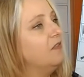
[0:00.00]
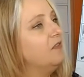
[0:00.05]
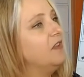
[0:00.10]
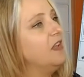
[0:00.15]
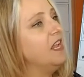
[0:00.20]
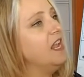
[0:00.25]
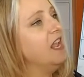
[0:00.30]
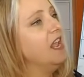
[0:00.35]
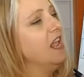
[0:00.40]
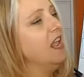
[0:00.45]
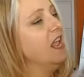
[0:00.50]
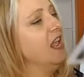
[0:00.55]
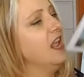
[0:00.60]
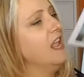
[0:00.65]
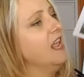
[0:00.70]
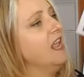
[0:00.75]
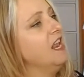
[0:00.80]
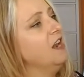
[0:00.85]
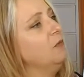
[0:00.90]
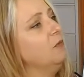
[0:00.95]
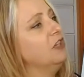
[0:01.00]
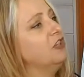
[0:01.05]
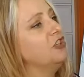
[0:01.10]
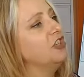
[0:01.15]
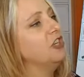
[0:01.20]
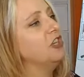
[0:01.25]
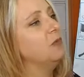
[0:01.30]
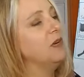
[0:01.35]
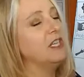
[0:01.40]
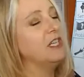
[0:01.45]
Then, when
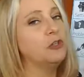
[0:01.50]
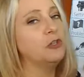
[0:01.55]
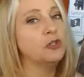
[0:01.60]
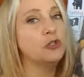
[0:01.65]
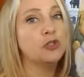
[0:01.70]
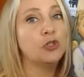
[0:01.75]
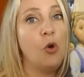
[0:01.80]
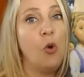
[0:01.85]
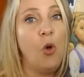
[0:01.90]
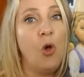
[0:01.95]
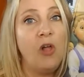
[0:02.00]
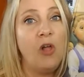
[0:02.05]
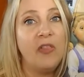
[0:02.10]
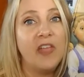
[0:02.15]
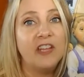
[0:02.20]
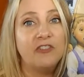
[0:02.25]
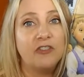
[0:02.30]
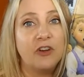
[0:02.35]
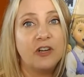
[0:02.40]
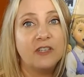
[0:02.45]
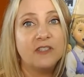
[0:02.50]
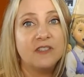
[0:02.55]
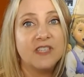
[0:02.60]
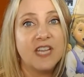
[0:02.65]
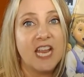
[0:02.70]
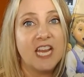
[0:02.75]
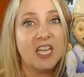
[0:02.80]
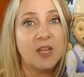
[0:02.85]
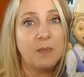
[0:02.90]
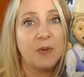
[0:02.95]
she went to school, they started
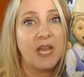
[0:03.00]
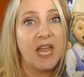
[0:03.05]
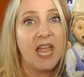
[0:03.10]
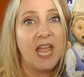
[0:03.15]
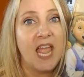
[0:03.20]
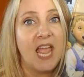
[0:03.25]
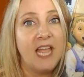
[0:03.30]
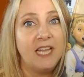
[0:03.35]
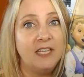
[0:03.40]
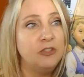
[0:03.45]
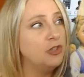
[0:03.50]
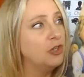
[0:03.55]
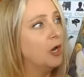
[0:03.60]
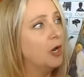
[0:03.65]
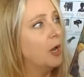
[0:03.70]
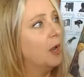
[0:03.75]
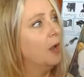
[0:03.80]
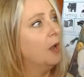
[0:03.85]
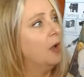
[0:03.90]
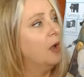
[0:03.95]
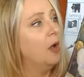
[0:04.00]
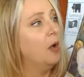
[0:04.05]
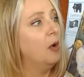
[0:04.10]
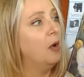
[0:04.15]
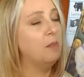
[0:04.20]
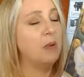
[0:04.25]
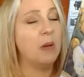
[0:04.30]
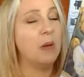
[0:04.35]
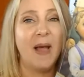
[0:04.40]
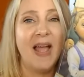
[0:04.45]
saying the pledge.
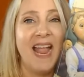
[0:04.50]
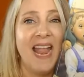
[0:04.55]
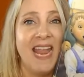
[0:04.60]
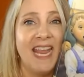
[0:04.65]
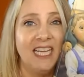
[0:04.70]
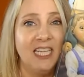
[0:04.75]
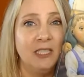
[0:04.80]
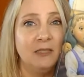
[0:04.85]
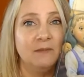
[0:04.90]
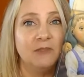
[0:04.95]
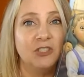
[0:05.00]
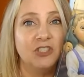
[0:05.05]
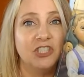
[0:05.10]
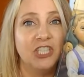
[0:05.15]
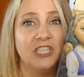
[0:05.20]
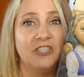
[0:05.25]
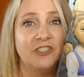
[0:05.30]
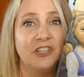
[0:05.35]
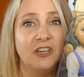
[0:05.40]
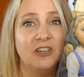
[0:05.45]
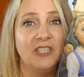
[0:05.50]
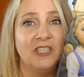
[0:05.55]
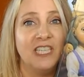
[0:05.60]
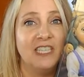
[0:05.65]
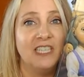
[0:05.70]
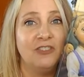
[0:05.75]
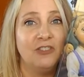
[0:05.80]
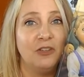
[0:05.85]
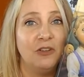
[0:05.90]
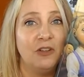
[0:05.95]
But bam, she turned
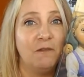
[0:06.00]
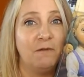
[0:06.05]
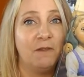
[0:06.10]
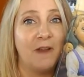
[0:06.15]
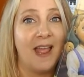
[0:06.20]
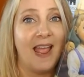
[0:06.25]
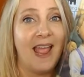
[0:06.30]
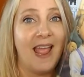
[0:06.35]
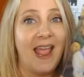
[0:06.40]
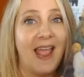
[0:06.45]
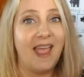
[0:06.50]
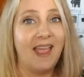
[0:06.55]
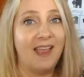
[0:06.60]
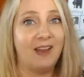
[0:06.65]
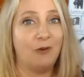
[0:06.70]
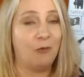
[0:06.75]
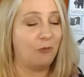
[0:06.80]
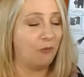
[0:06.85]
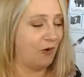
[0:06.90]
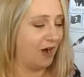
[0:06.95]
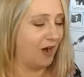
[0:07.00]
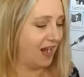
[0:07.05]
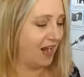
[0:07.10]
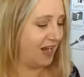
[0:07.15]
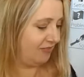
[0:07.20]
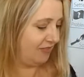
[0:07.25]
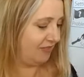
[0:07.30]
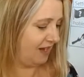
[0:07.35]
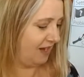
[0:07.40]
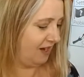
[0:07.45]
into a flag
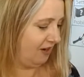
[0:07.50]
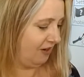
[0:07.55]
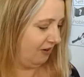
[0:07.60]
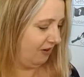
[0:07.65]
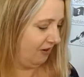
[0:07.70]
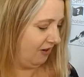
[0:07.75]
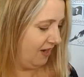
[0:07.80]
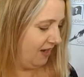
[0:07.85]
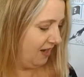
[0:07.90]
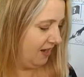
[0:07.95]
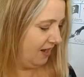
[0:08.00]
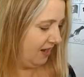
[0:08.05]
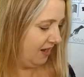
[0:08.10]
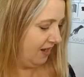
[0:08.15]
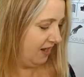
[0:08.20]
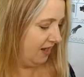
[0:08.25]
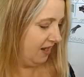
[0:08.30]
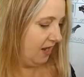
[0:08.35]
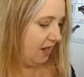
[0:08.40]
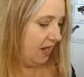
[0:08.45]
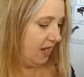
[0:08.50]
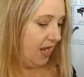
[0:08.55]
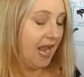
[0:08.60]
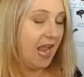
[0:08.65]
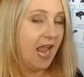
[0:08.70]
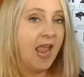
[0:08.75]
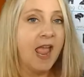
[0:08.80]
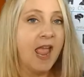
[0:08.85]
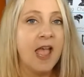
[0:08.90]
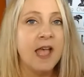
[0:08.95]
right there.
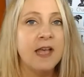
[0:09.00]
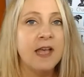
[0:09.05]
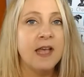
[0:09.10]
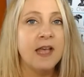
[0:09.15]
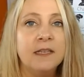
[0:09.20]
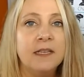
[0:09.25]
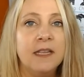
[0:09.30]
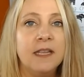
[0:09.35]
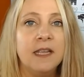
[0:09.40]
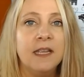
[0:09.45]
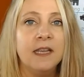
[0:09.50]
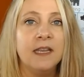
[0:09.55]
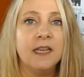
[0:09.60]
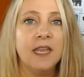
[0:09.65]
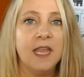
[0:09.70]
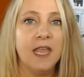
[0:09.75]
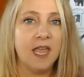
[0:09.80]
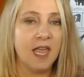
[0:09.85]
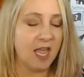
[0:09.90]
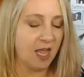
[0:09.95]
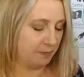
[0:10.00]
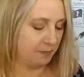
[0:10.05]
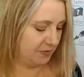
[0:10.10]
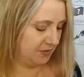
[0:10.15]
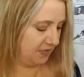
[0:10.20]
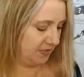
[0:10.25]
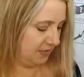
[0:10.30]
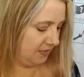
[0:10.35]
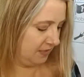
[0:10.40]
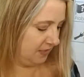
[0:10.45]
And it
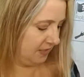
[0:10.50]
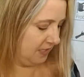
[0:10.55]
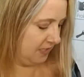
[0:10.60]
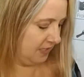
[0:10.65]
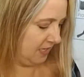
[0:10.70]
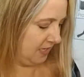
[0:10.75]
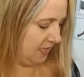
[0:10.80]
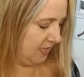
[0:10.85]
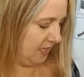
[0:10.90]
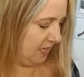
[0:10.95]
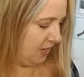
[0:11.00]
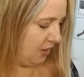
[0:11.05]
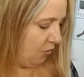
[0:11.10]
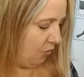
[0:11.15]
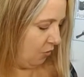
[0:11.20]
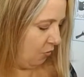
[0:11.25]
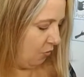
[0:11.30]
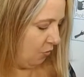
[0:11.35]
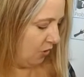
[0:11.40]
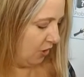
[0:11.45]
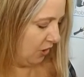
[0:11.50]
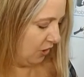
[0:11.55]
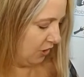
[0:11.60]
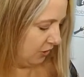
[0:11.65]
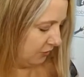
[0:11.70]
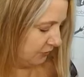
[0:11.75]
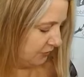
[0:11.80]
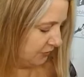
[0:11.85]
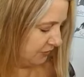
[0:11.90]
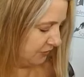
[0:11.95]
kept getting
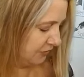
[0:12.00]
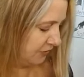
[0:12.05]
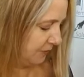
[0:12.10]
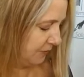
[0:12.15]
worse.